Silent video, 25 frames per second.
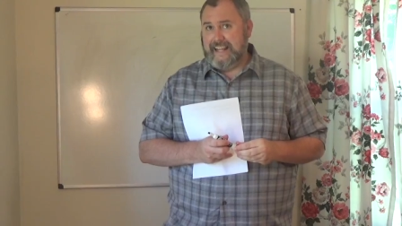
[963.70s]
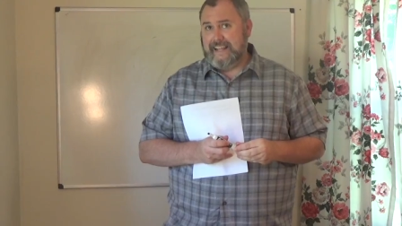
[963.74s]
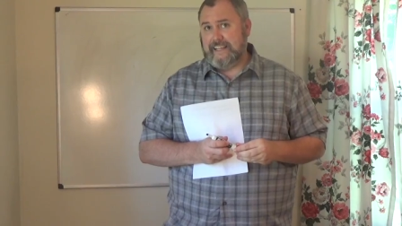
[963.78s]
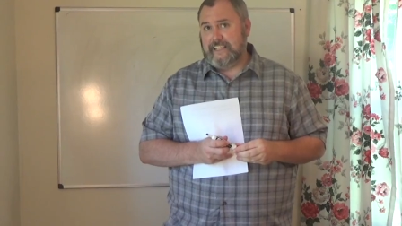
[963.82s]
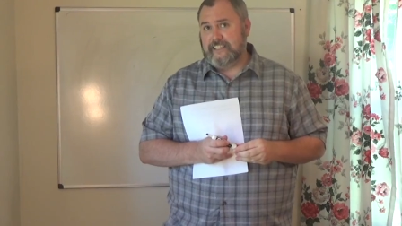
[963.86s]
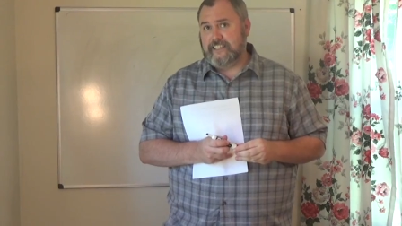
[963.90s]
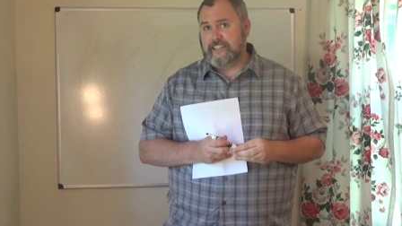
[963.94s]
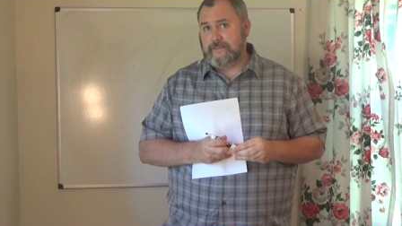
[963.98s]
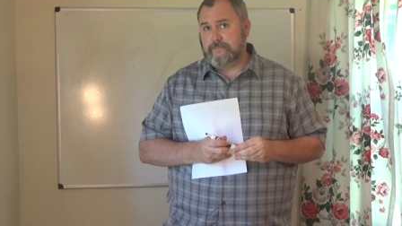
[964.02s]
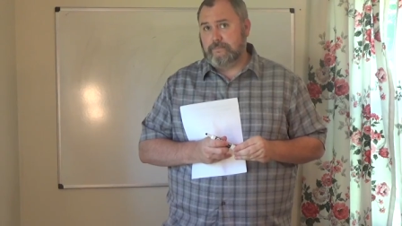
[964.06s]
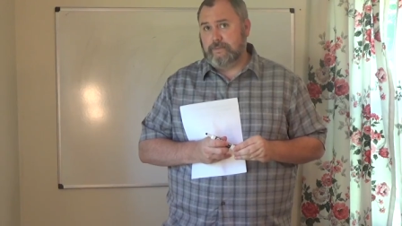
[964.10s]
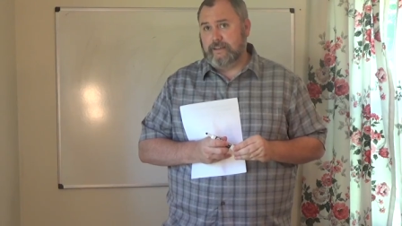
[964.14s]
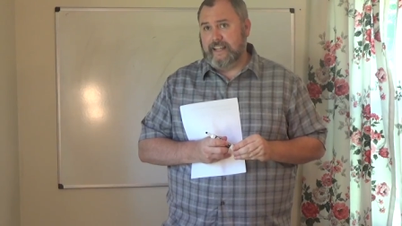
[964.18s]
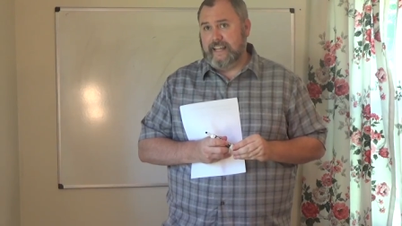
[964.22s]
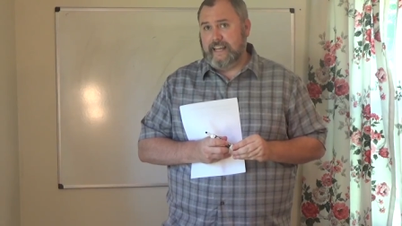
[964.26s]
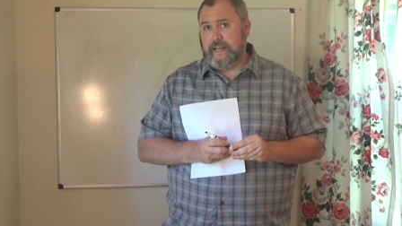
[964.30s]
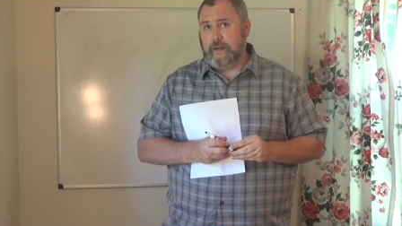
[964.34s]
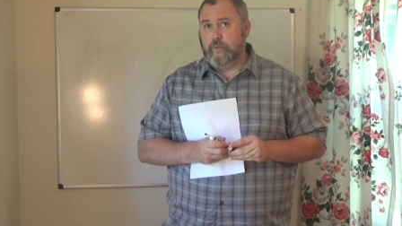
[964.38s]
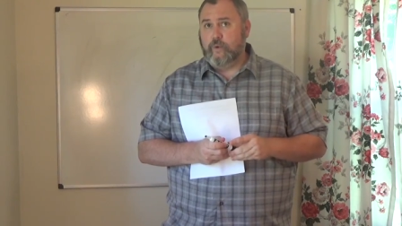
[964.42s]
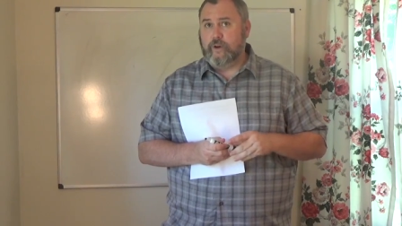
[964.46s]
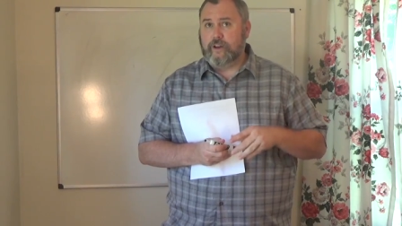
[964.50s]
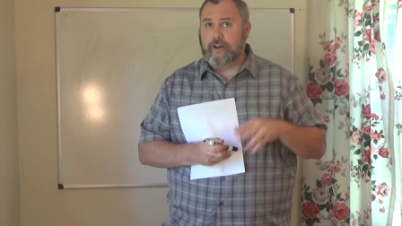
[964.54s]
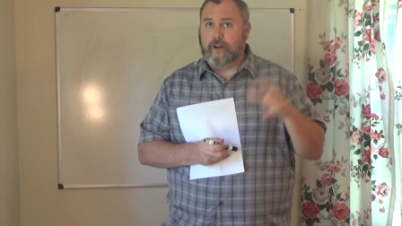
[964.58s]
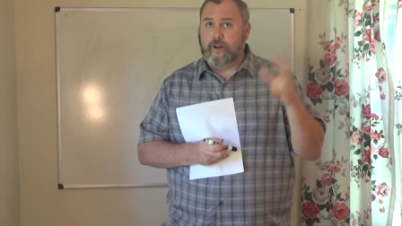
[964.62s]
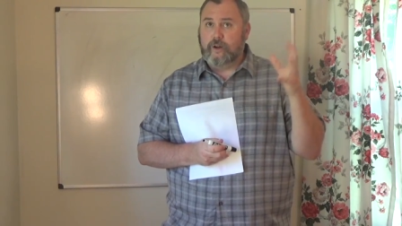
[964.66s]
of explain
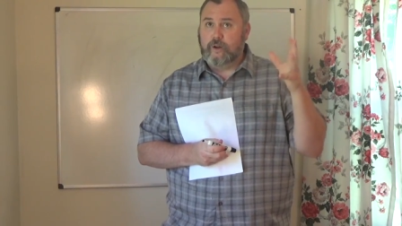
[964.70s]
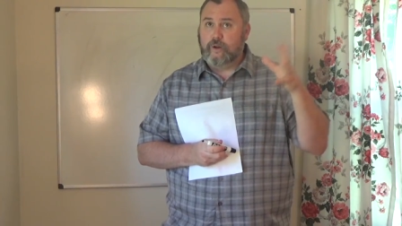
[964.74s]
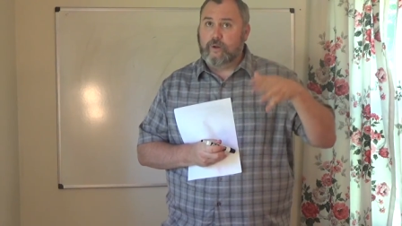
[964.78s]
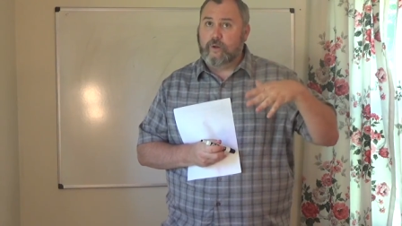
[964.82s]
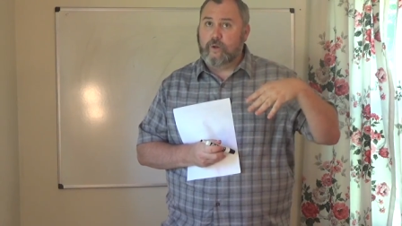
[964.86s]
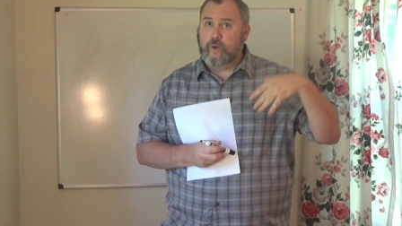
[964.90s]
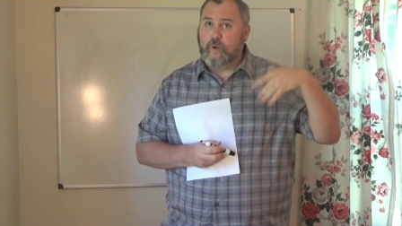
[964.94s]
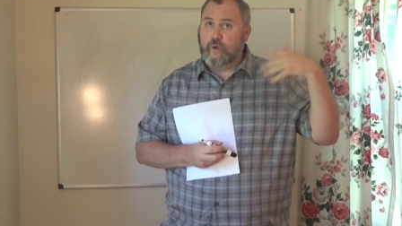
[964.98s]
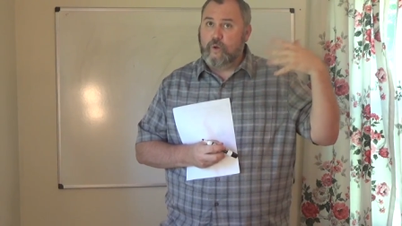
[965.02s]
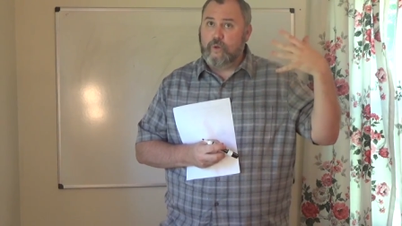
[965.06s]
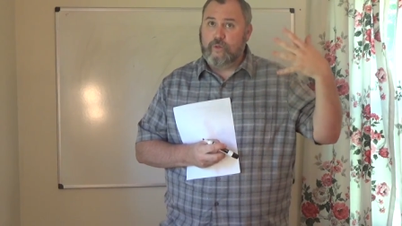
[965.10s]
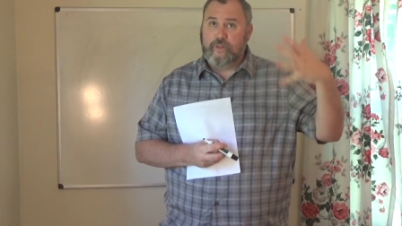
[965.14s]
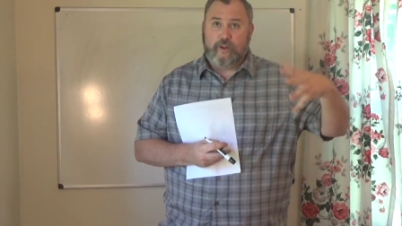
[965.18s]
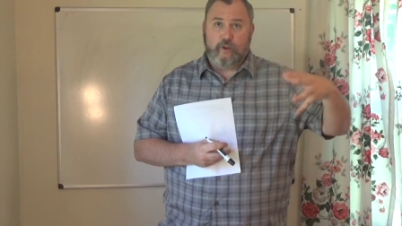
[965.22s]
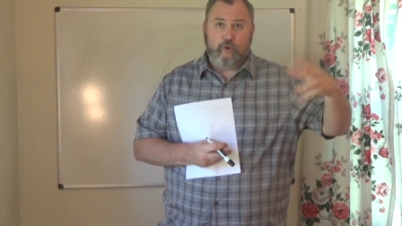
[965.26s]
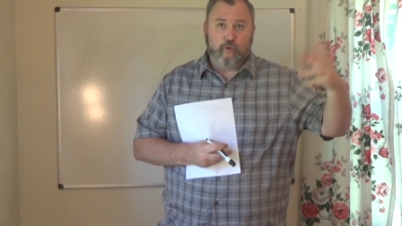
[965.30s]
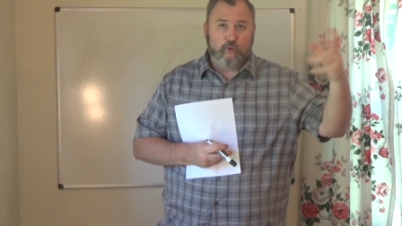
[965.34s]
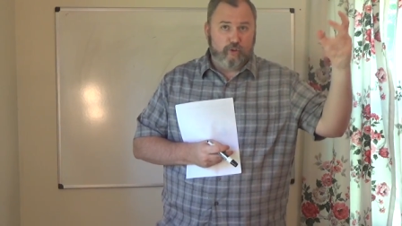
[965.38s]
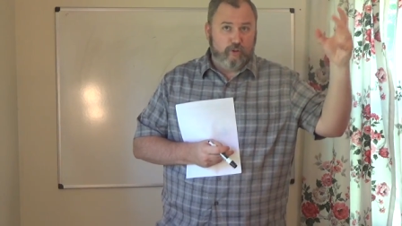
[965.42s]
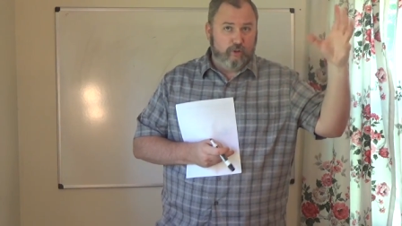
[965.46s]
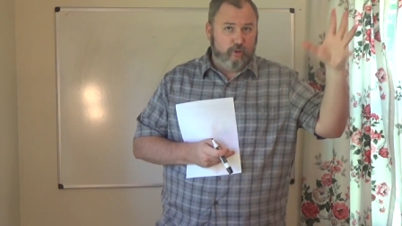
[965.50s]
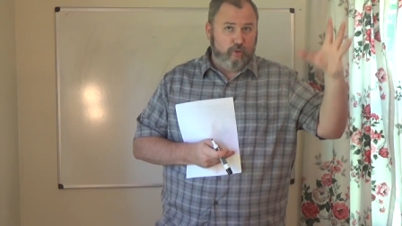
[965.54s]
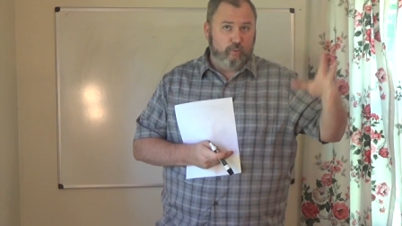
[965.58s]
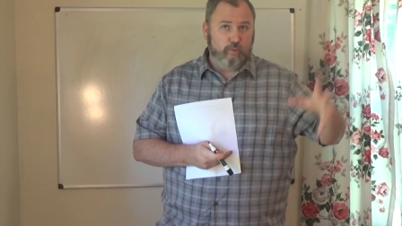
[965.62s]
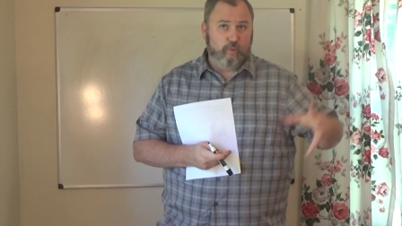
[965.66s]
what all
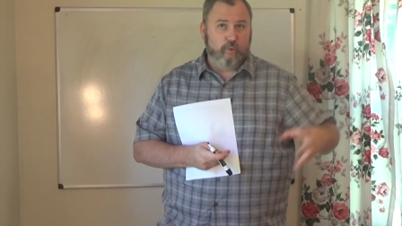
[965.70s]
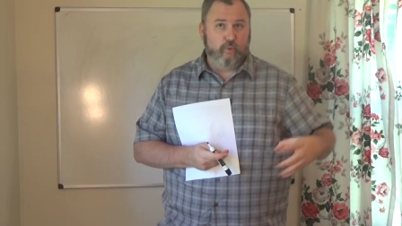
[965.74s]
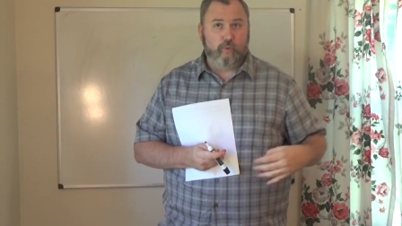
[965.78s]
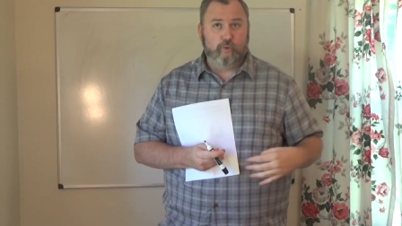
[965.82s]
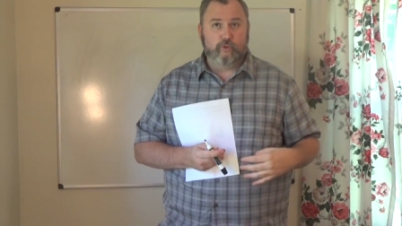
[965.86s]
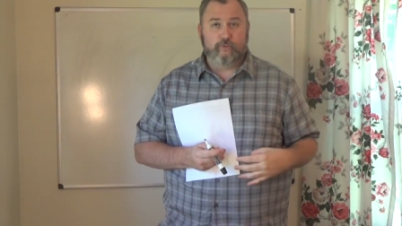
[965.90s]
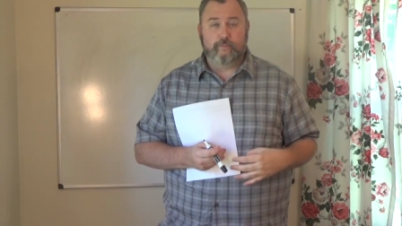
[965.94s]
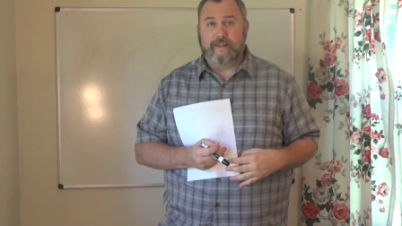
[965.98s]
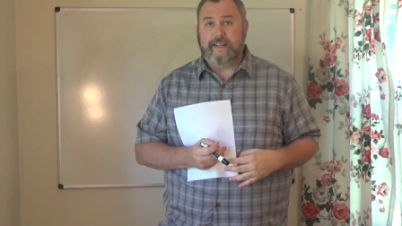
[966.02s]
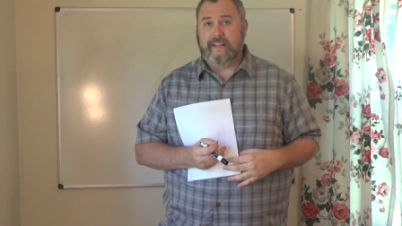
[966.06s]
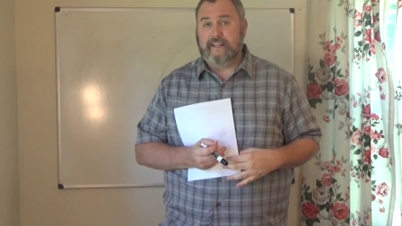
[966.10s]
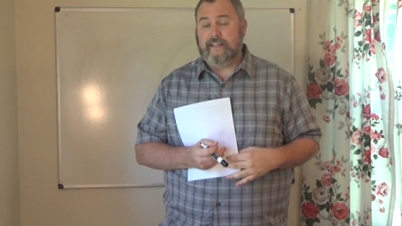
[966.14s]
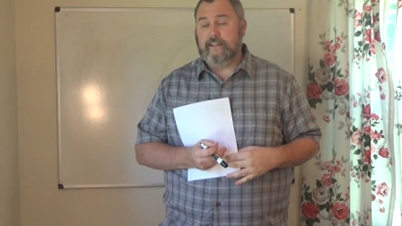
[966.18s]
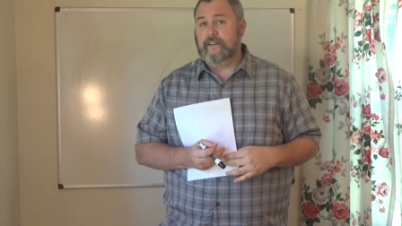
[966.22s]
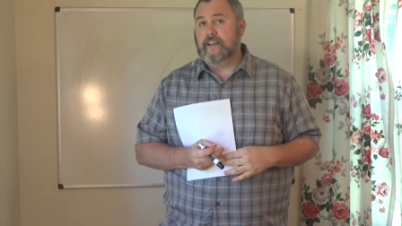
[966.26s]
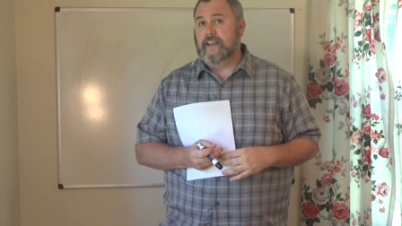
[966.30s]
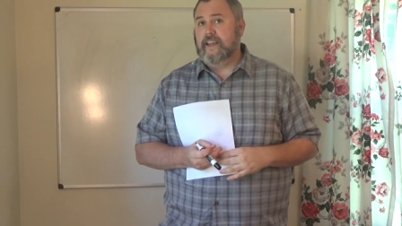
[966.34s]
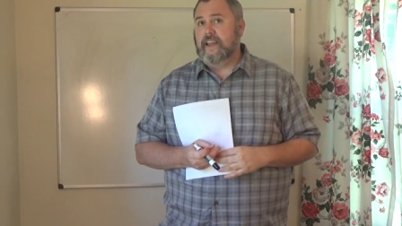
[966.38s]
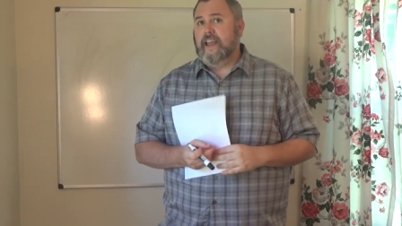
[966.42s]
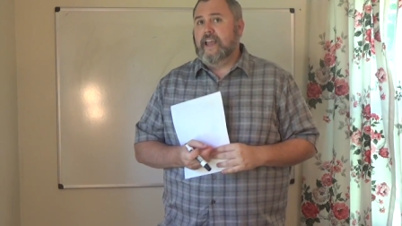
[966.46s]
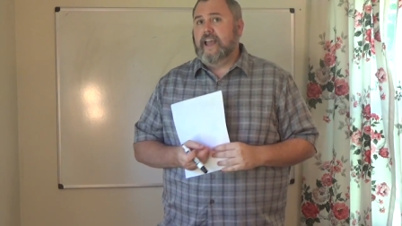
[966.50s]
those little rules mean.